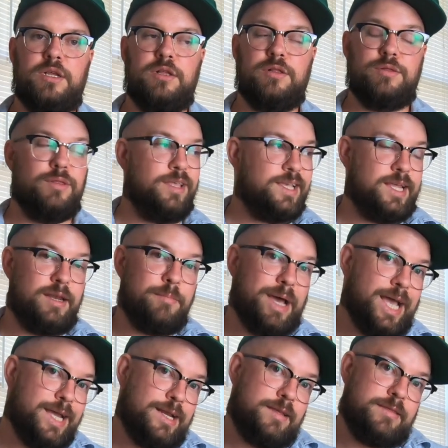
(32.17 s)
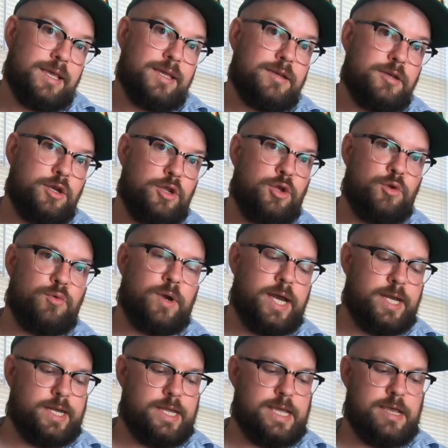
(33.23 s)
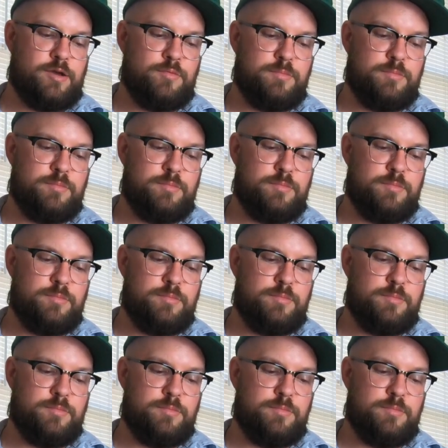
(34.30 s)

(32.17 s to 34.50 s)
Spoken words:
looking to buy anything new right now,